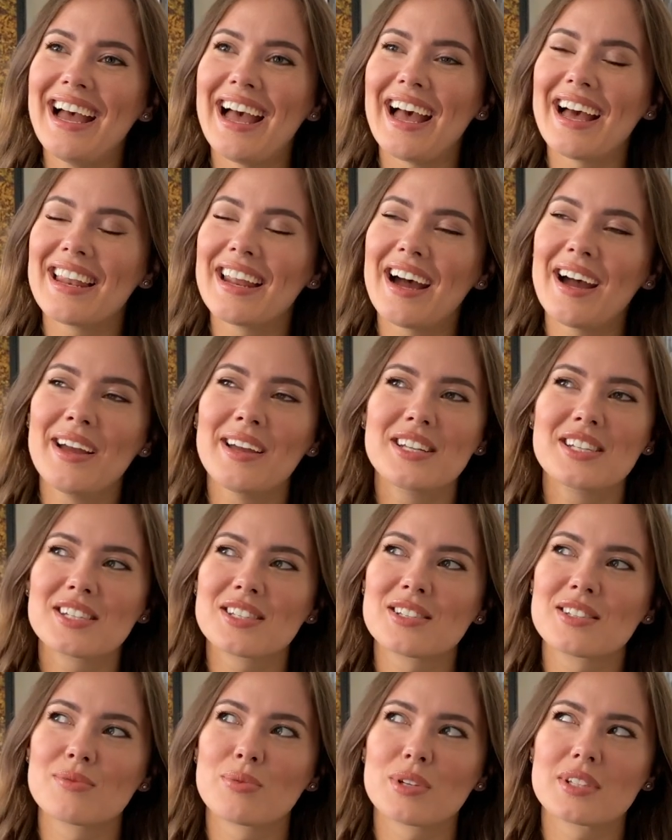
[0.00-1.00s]
And I
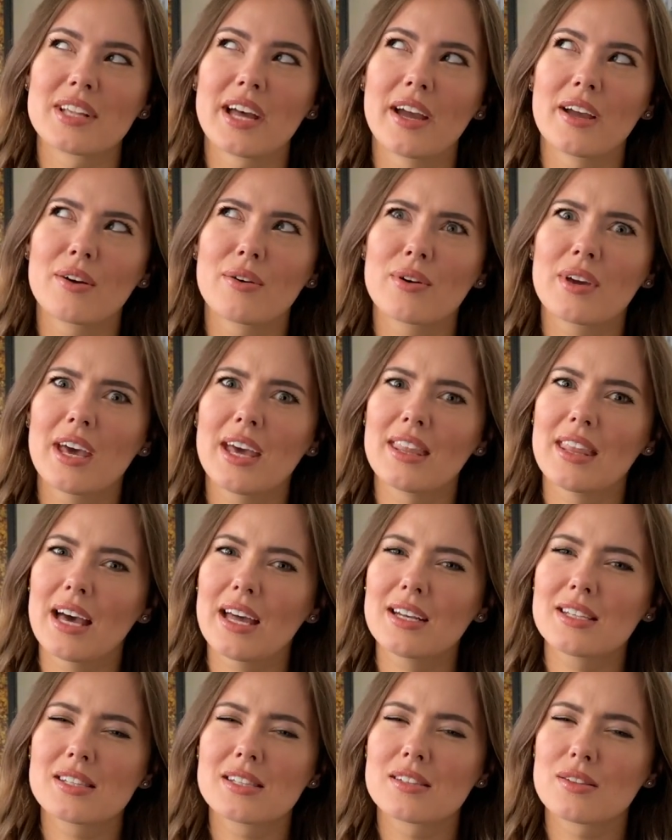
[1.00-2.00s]
just was like, okay,
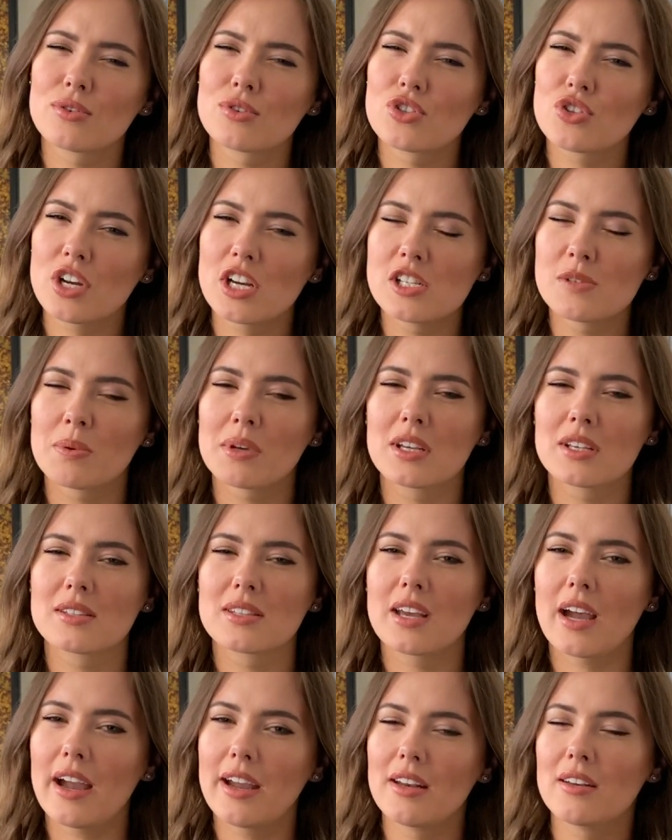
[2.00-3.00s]
that is so strange, because
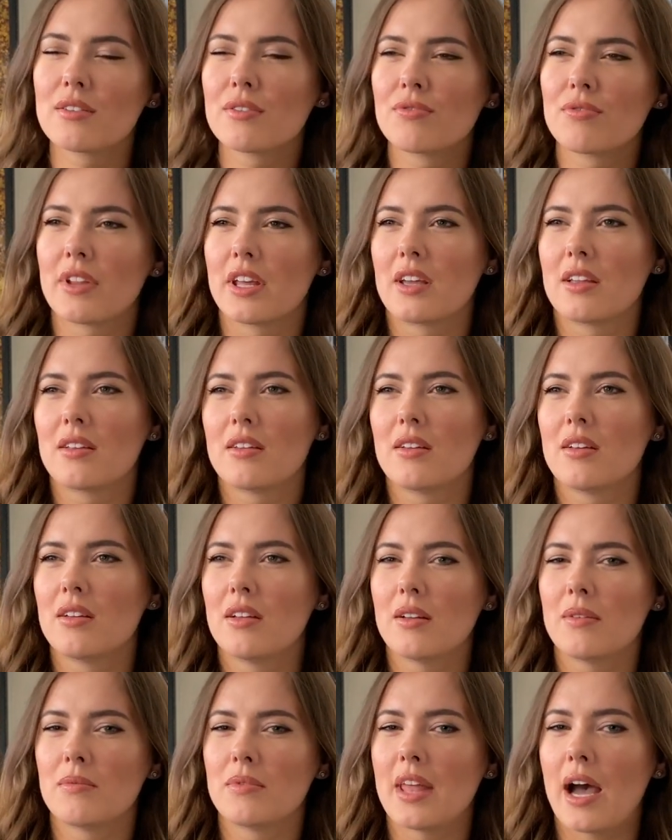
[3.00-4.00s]
kind of like
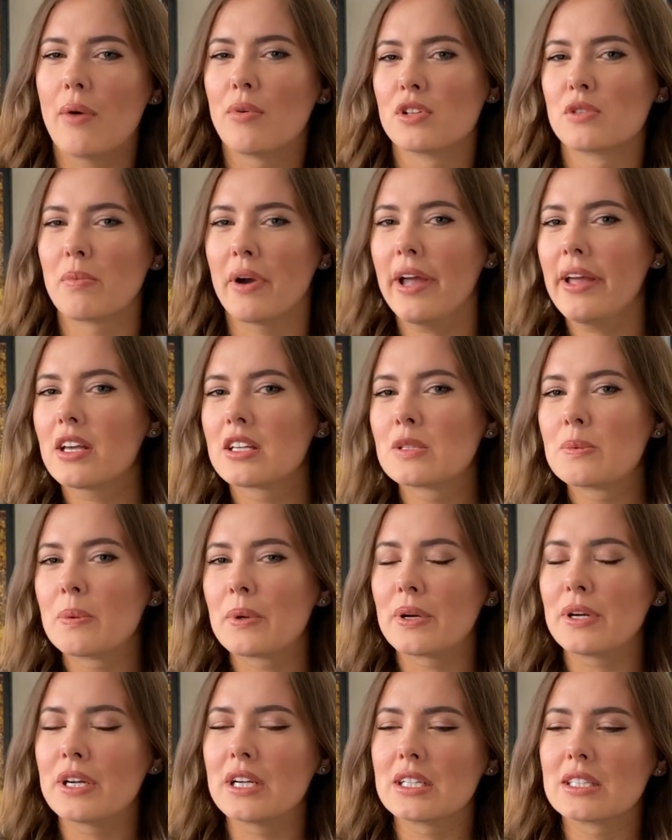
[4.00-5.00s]
that was my
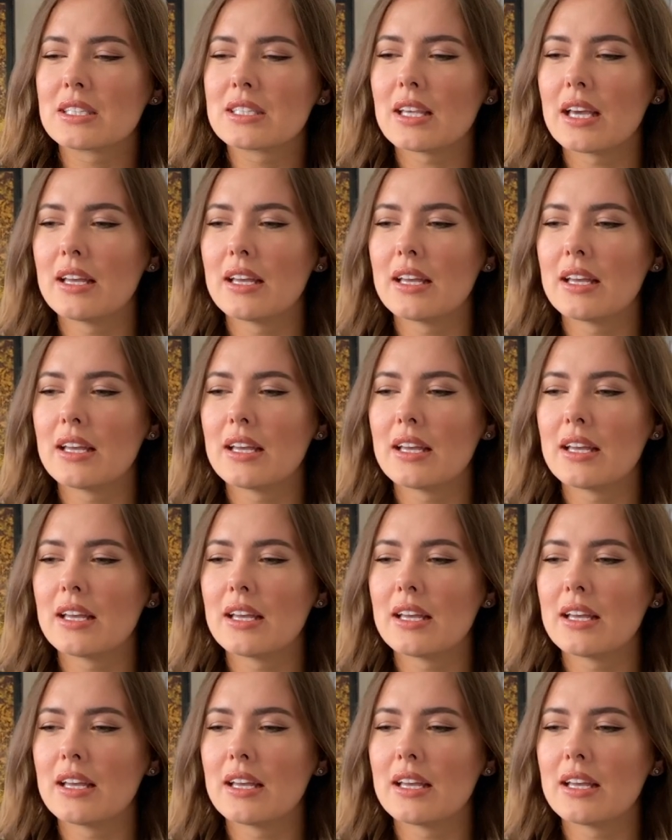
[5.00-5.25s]
experience.